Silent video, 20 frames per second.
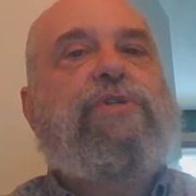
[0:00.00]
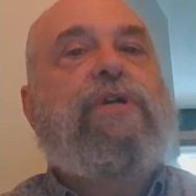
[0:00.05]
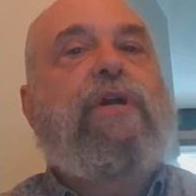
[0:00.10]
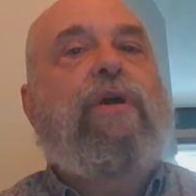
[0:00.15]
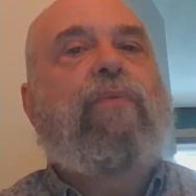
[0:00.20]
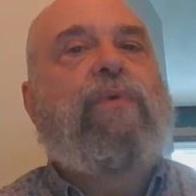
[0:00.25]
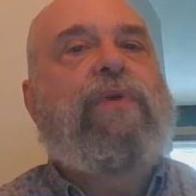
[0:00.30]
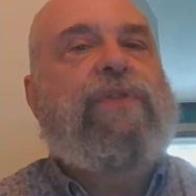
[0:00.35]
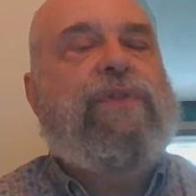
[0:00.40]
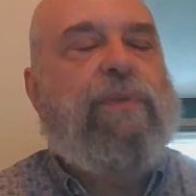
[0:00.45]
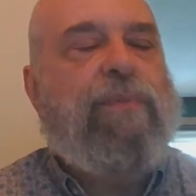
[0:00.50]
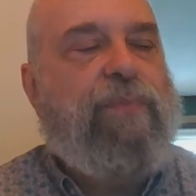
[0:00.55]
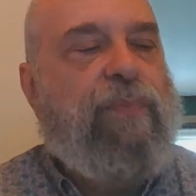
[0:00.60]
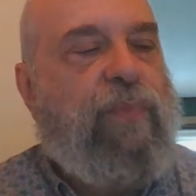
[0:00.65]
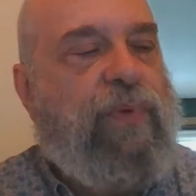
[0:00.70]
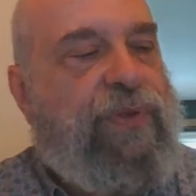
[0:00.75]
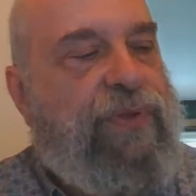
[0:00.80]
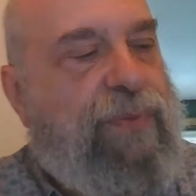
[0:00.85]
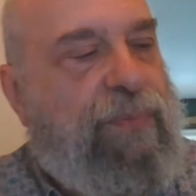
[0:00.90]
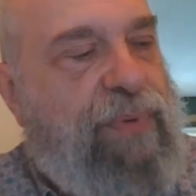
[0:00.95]
there
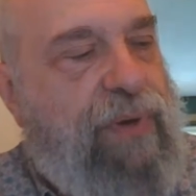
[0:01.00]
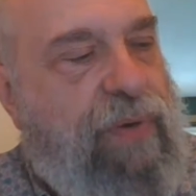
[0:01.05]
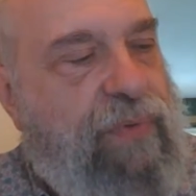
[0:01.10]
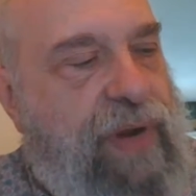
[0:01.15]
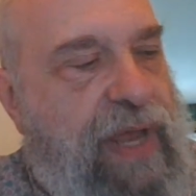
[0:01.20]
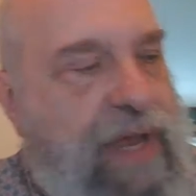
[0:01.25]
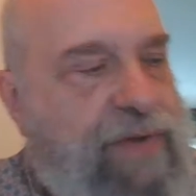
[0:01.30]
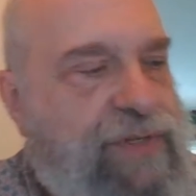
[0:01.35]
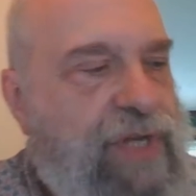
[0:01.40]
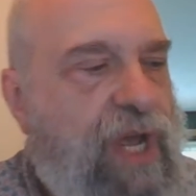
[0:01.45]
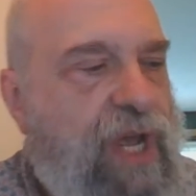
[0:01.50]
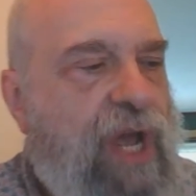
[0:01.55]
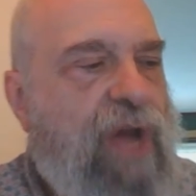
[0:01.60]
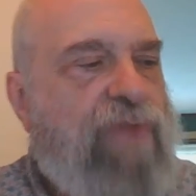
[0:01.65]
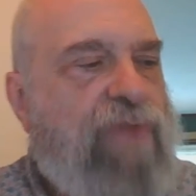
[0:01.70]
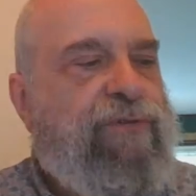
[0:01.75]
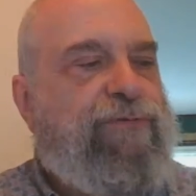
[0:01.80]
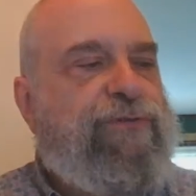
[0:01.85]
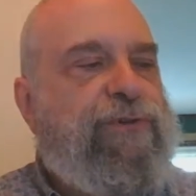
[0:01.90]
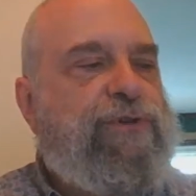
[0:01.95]
with the pronouns.
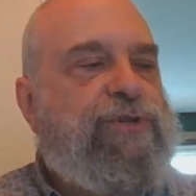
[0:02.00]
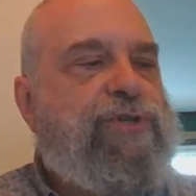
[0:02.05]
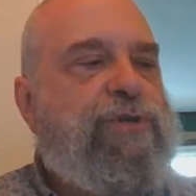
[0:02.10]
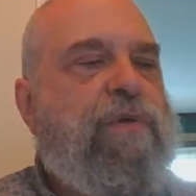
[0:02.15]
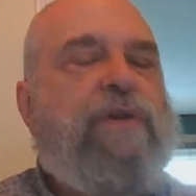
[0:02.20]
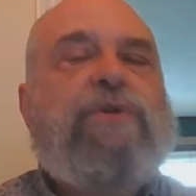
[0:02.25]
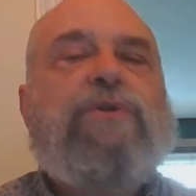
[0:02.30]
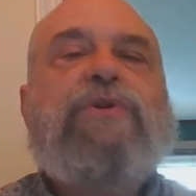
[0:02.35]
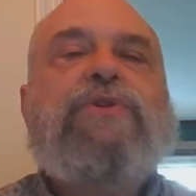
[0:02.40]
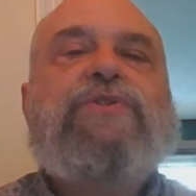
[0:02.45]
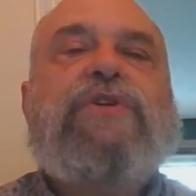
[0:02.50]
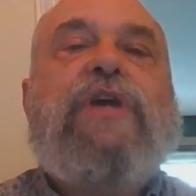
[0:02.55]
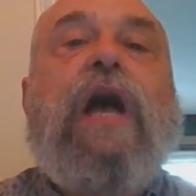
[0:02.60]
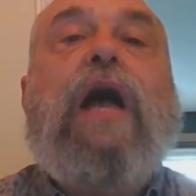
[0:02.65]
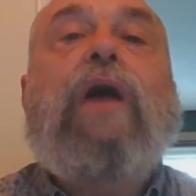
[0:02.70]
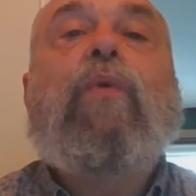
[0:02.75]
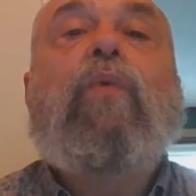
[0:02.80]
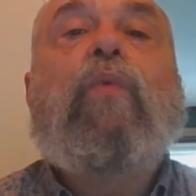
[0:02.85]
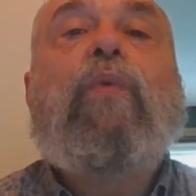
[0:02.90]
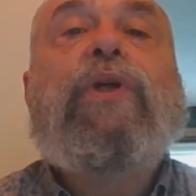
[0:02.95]
For future, you can say
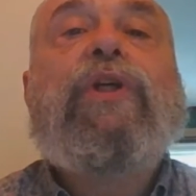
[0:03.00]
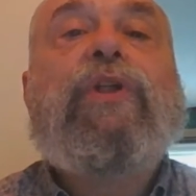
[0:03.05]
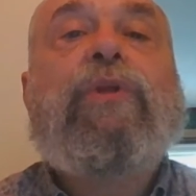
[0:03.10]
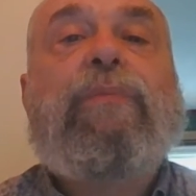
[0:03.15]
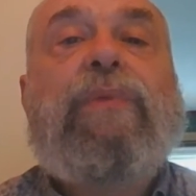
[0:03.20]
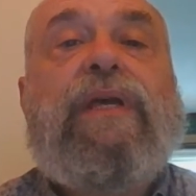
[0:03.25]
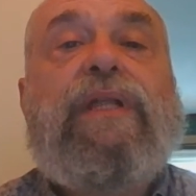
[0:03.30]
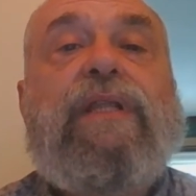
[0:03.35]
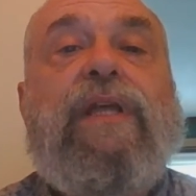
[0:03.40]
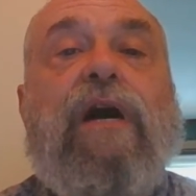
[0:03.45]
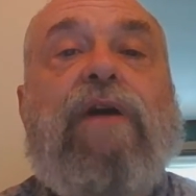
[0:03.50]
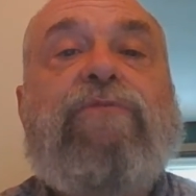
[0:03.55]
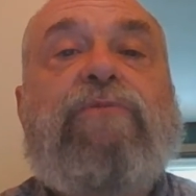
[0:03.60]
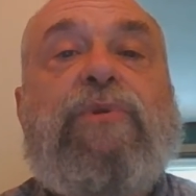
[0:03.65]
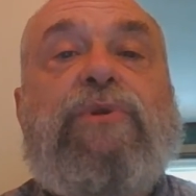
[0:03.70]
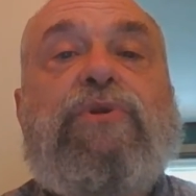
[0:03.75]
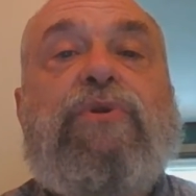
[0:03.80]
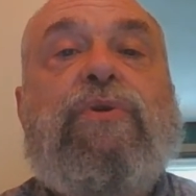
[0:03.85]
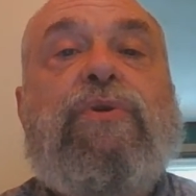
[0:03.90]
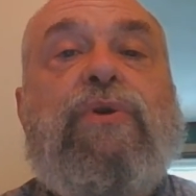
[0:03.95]
I will be loved,
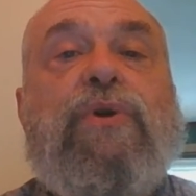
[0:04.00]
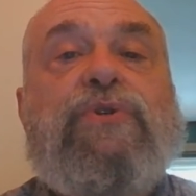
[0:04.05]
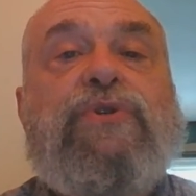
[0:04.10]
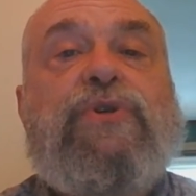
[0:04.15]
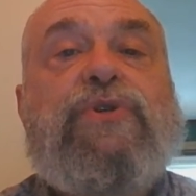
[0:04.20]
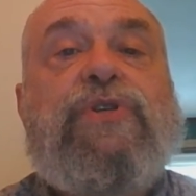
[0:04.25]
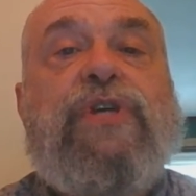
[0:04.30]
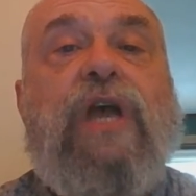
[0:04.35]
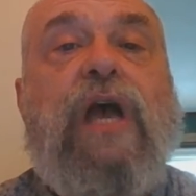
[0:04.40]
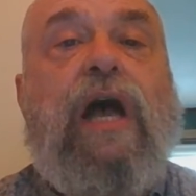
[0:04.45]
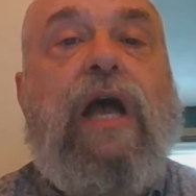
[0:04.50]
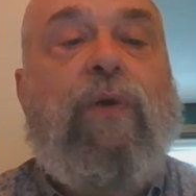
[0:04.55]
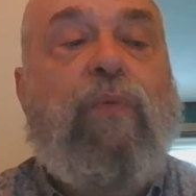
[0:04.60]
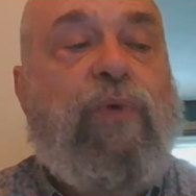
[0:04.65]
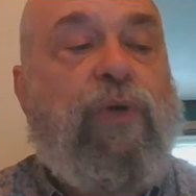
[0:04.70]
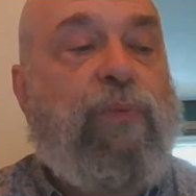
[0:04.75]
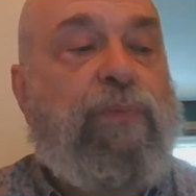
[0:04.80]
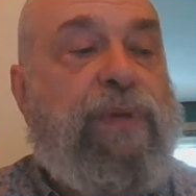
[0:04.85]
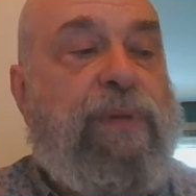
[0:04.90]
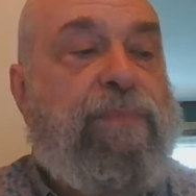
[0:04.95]
but you can also say I
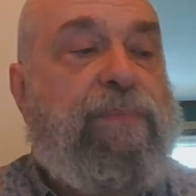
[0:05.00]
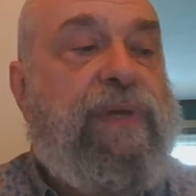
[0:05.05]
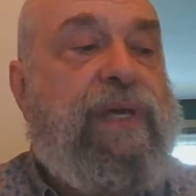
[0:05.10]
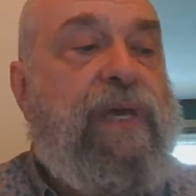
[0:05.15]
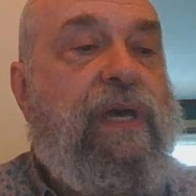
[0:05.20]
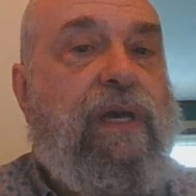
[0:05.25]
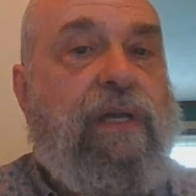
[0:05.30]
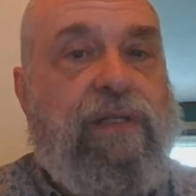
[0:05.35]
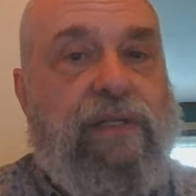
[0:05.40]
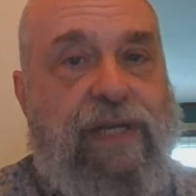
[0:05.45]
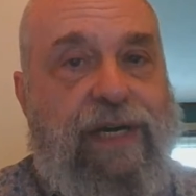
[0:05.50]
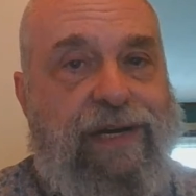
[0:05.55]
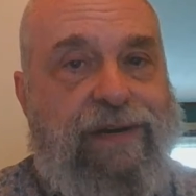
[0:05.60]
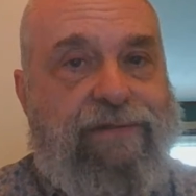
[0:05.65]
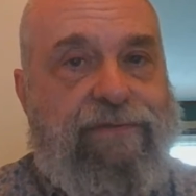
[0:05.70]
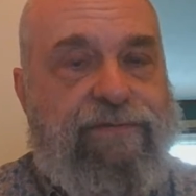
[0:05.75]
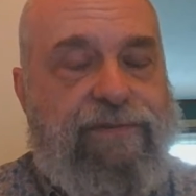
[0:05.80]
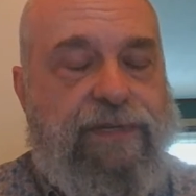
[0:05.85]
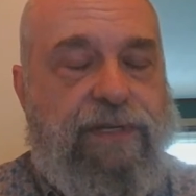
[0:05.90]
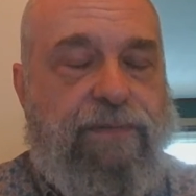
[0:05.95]
will be being
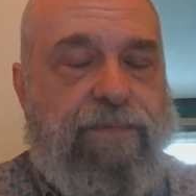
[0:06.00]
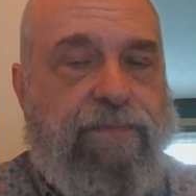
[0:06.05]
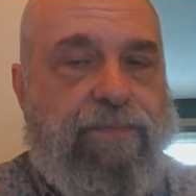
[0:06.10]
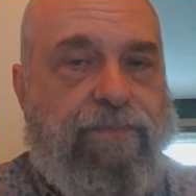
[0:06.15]
loved.